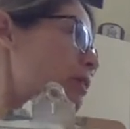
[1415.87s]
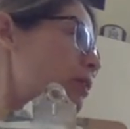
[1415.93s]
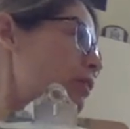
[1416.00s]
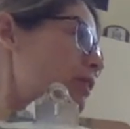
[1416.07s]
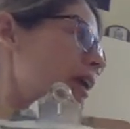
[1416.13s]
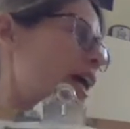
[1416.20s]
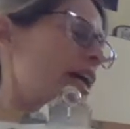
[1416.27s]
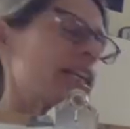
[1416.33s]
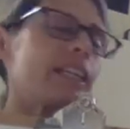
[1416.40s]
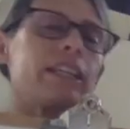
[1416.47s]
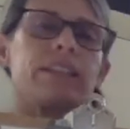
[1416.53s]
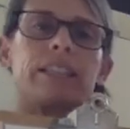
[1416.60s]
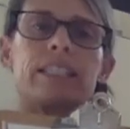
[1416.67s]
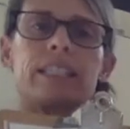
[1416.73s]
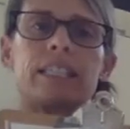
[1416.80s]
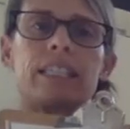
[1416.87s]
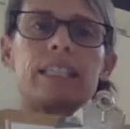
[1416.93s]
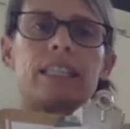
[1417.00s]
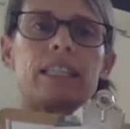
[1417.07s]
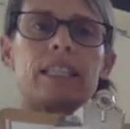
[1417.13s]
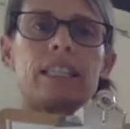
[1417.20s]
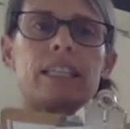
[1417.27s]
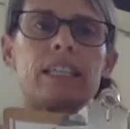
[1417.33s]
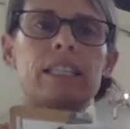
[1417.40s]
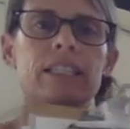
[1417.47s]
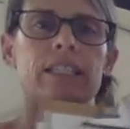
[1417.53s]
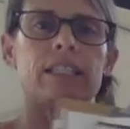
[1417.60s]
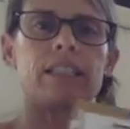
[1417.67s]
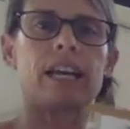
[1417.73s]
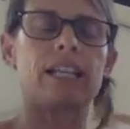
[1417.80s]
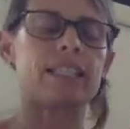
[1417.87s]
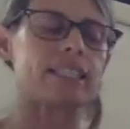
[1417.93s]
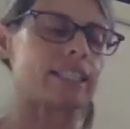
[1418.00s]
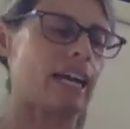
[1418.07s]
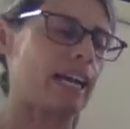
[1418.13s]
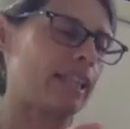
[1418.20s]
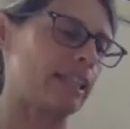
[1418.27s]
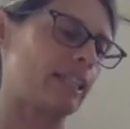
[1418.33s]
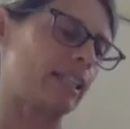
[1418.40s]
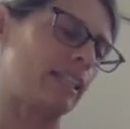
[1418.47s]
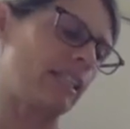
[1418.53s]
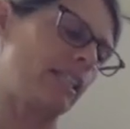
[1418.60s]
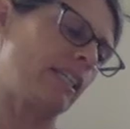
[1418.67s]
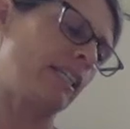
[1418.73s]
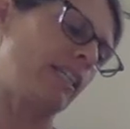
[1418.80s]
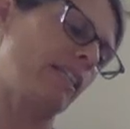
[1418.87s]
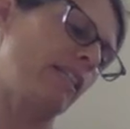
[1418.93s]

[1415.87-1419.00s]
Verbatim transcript: here that I need this E at the end, that silent E.